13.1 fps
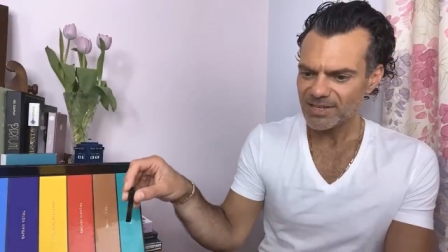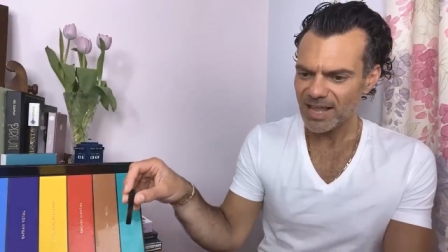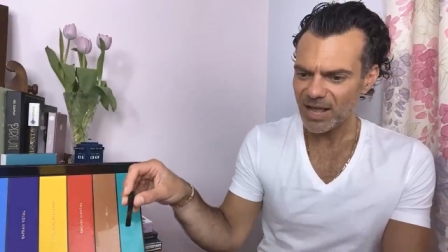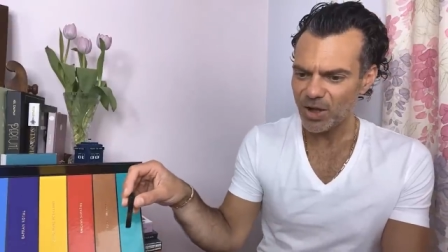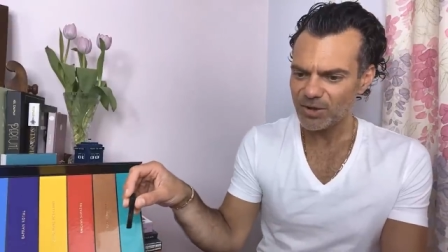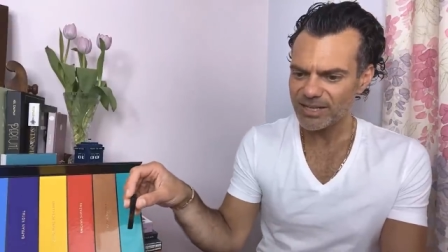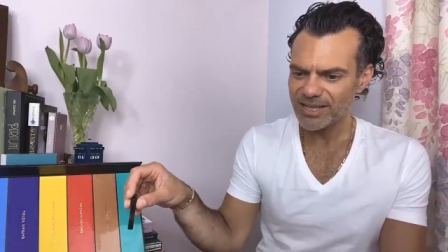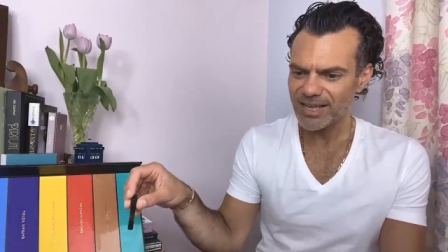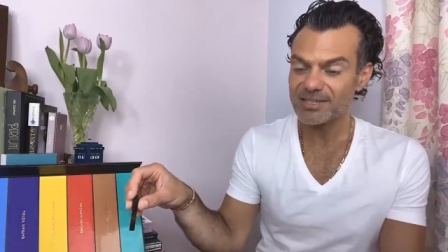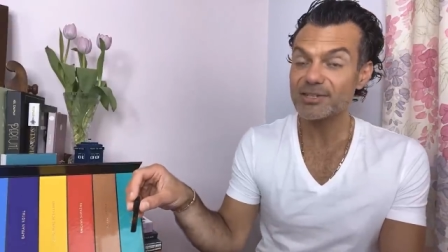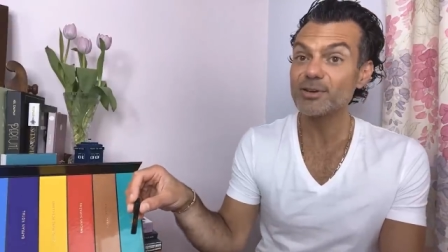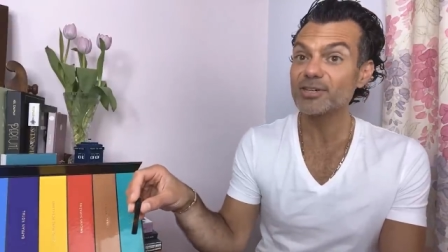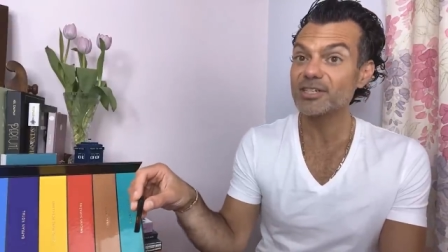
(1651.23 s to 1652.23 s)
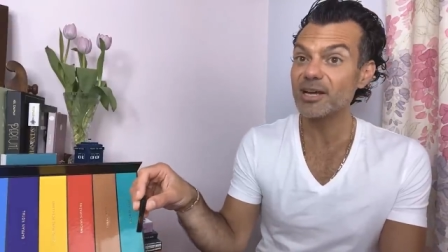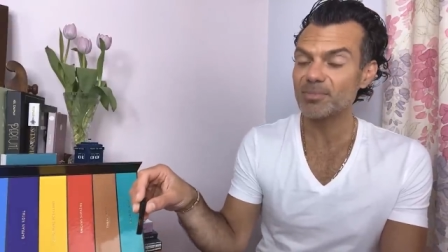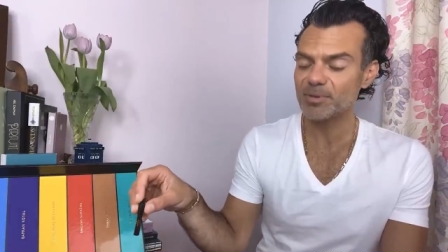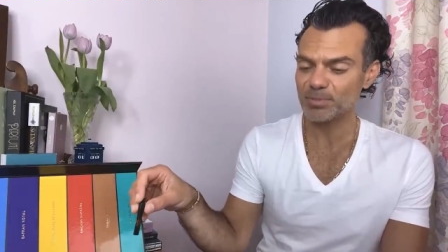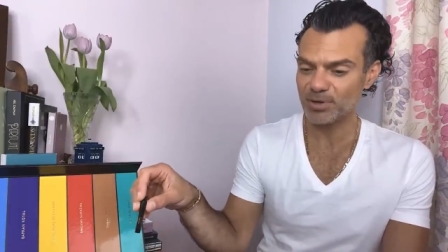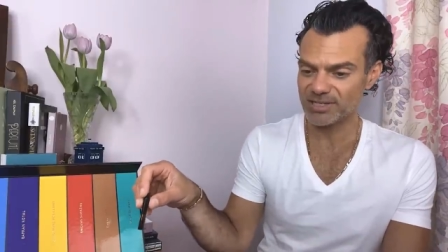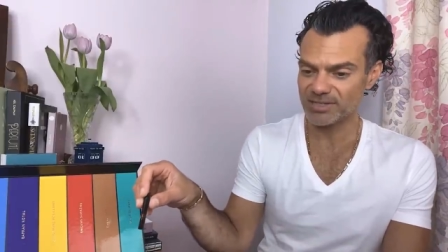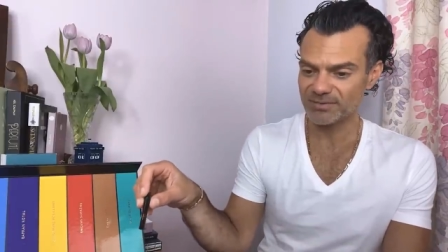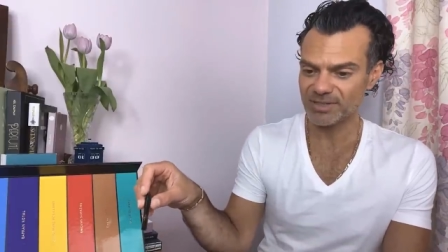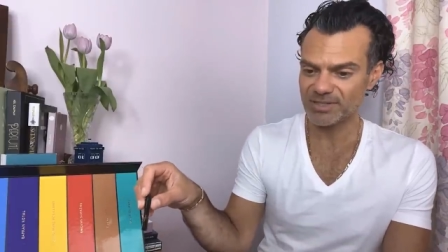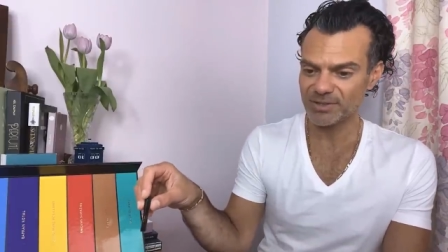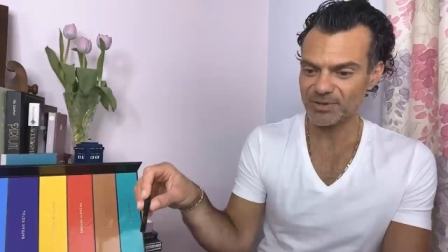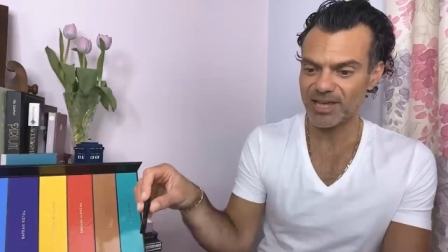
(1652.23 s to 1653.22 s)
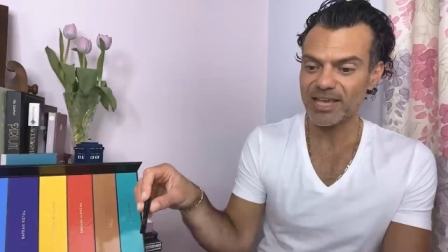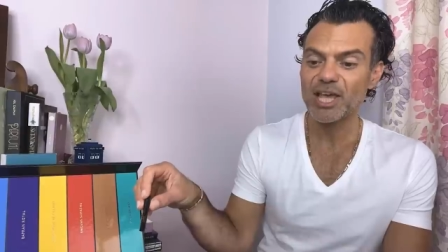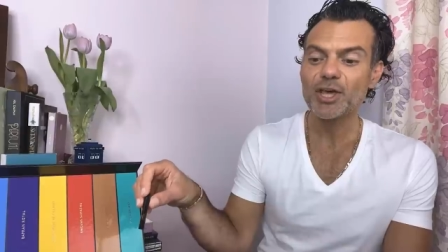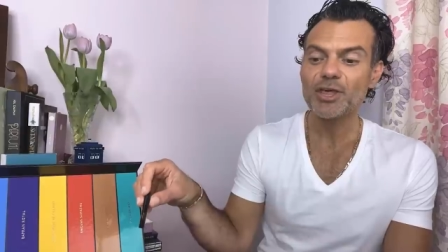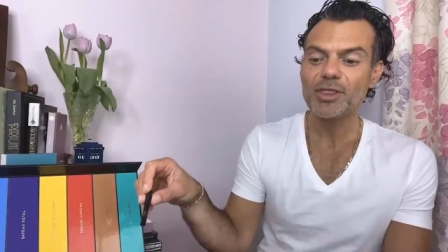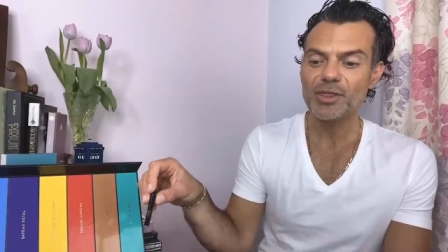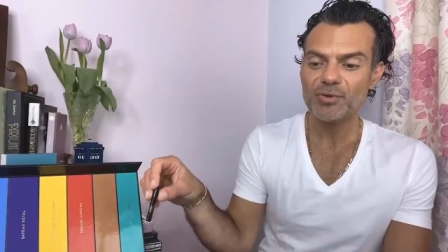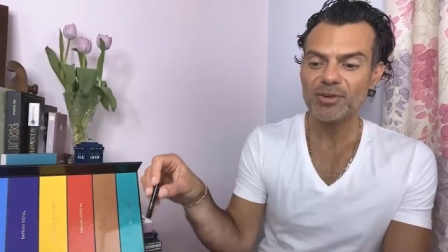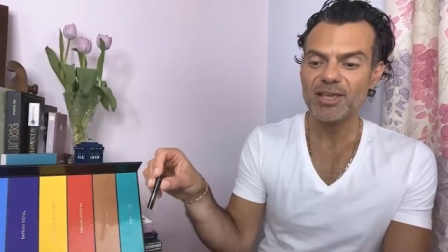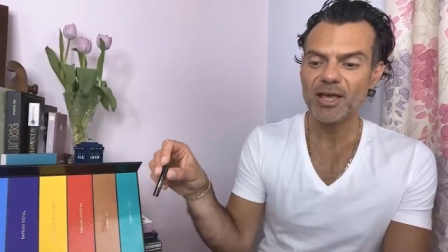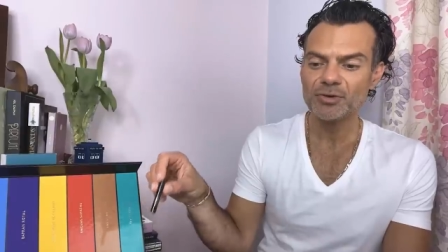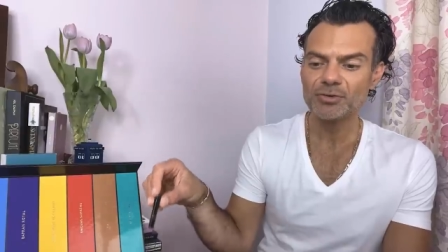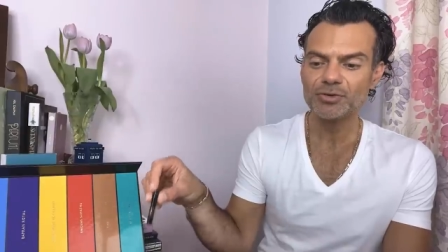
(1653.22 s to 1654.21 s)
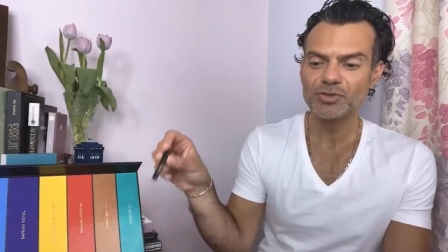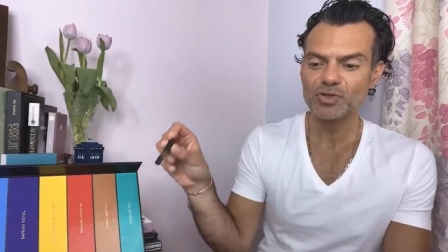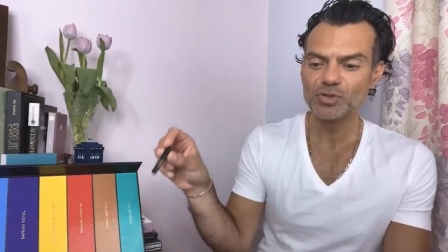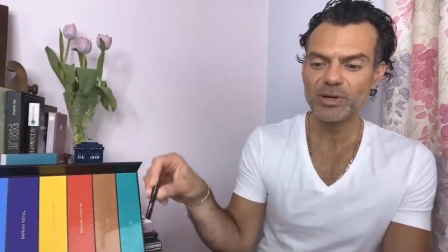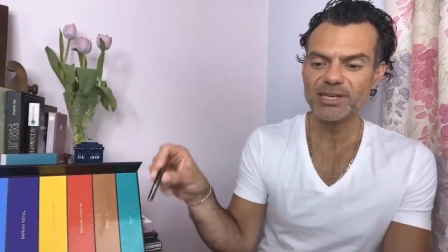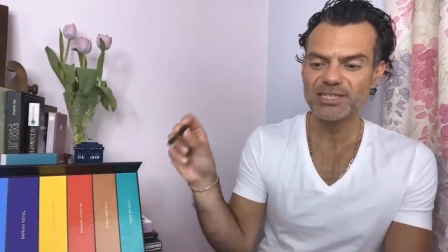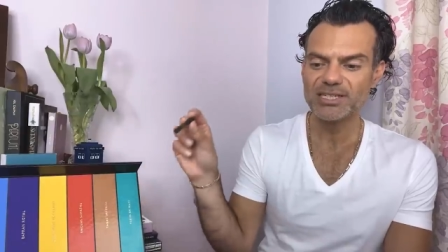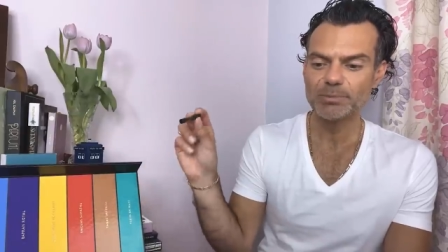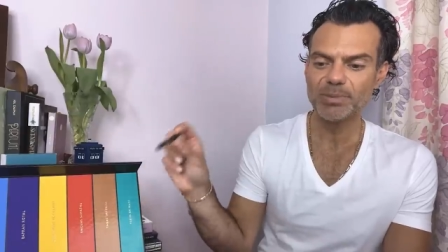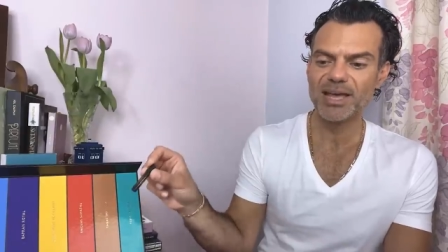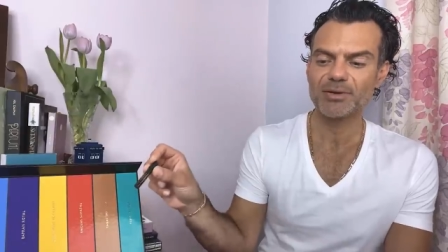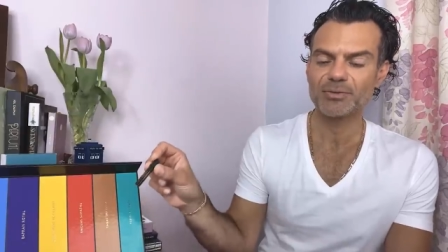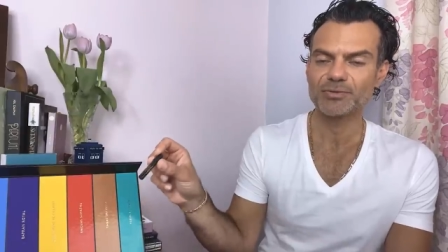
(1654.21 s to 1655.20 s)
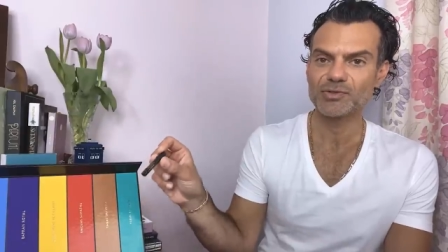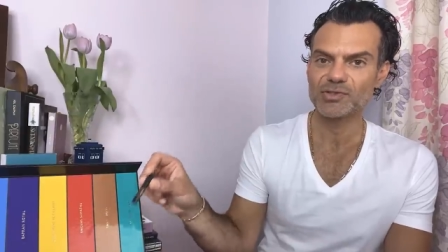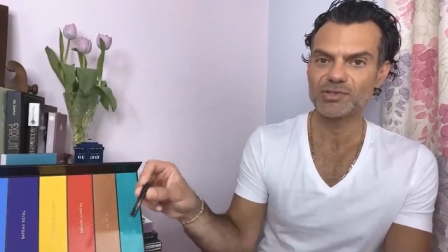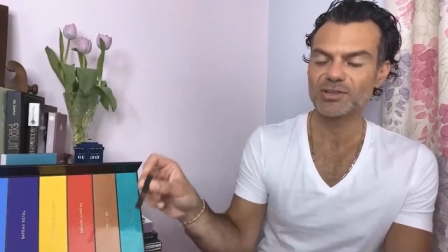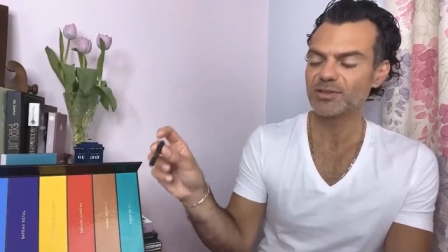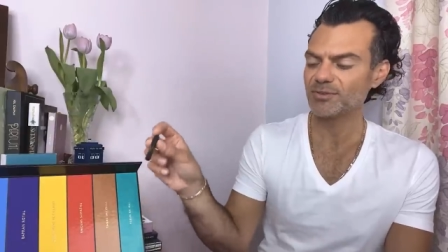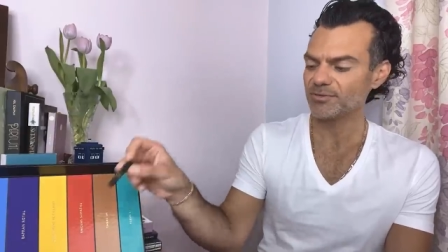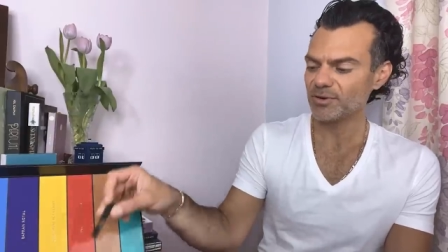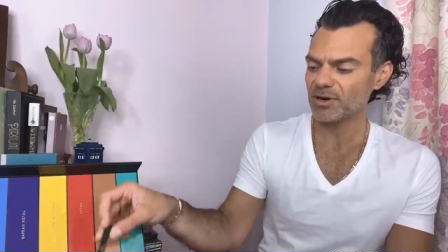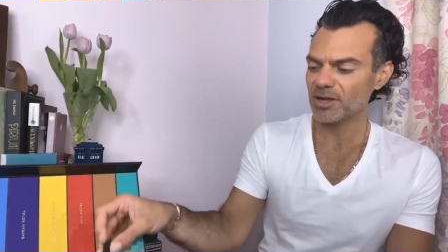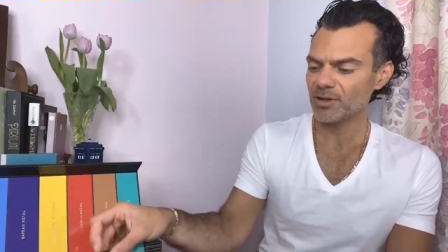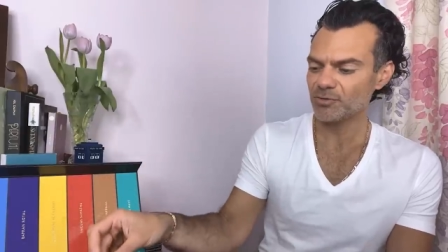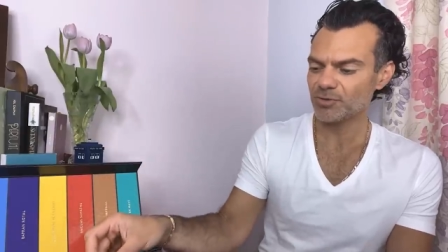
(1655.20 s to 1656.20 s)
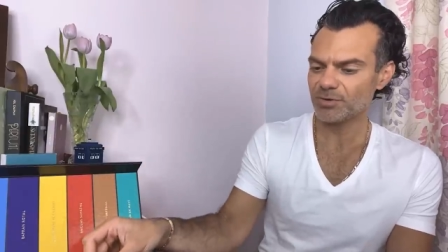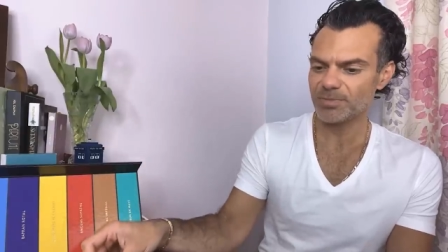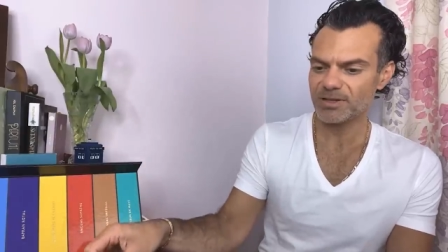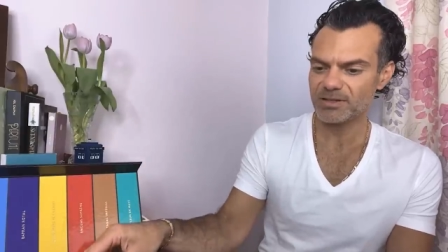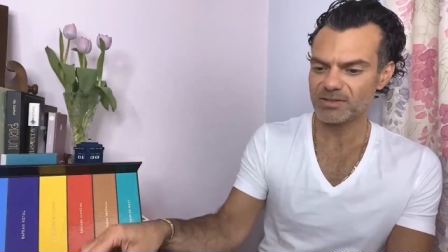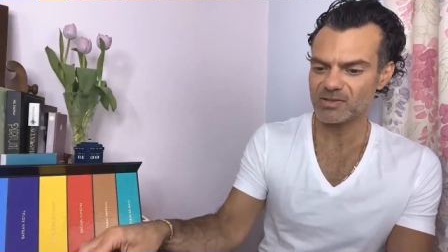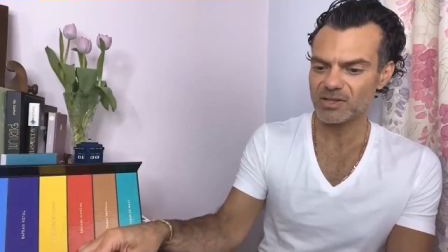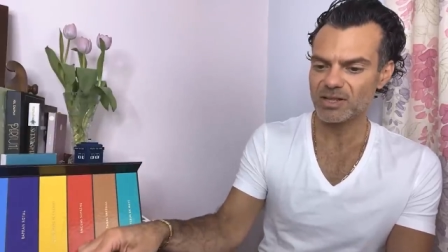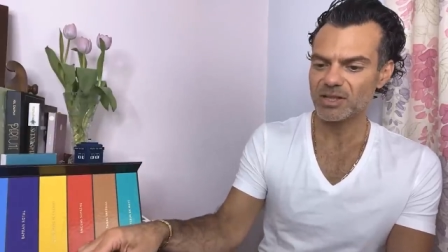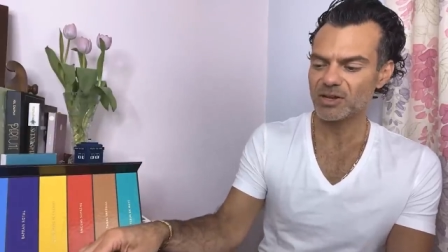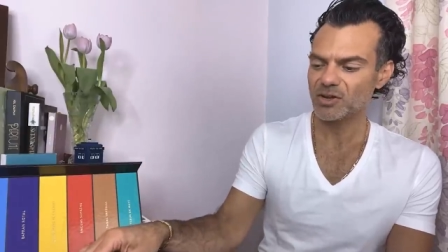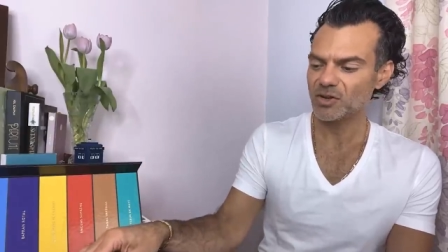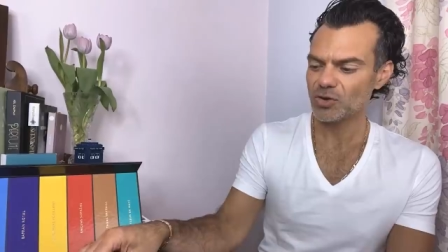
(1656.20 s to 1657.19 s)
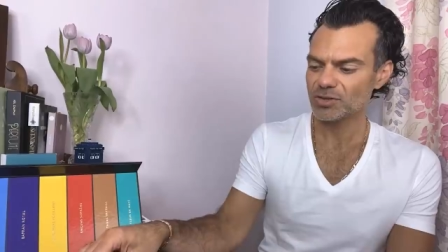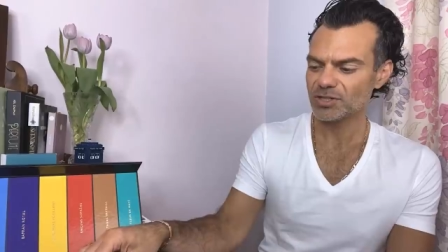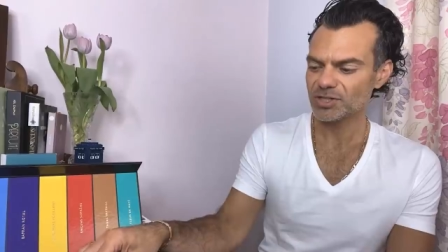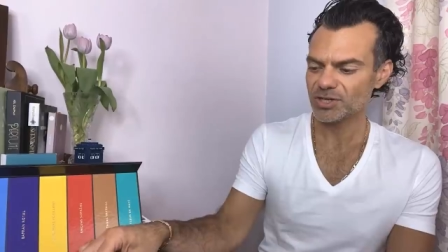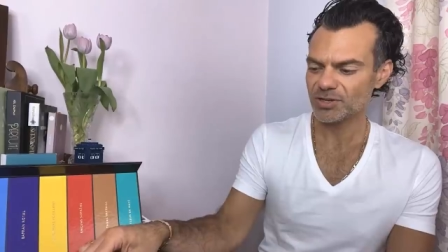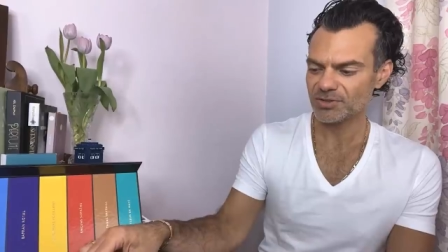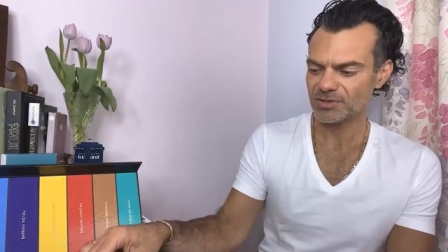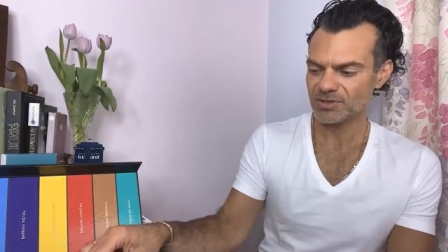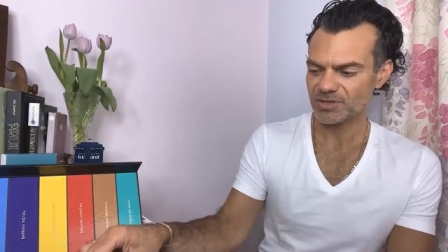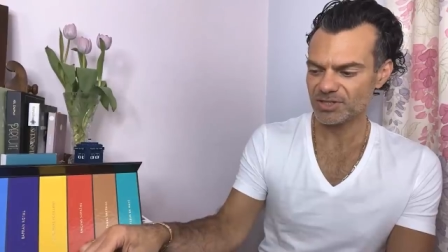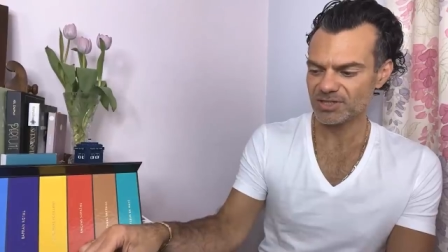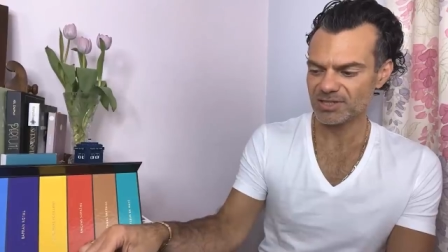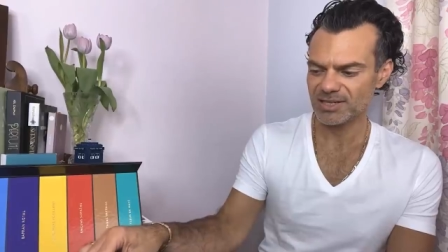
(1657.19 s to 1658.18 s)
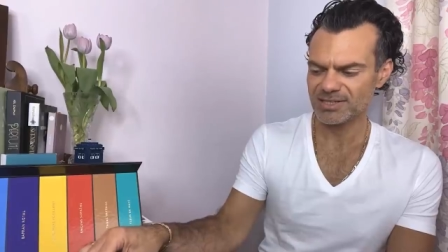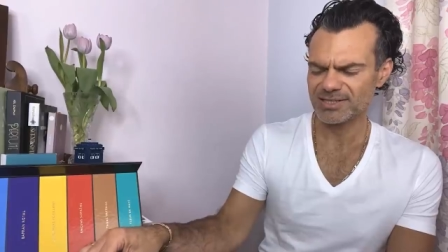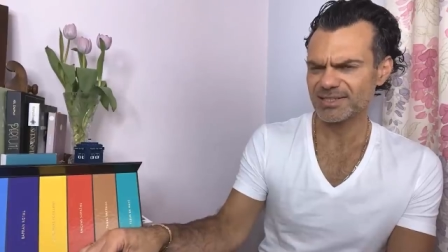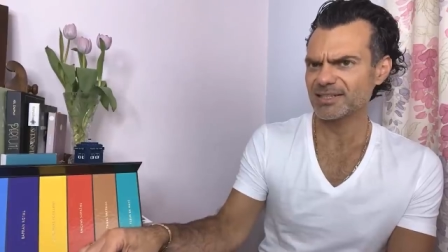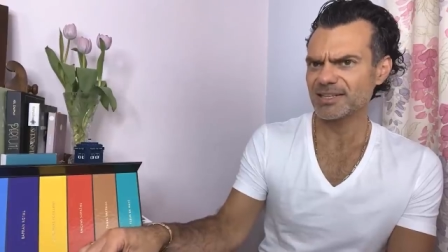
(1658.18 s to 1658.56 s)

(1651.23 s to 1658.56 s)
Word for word: Holly has looked up the price of these, okay? 320 pounds for 100 mils, not a chance, she says.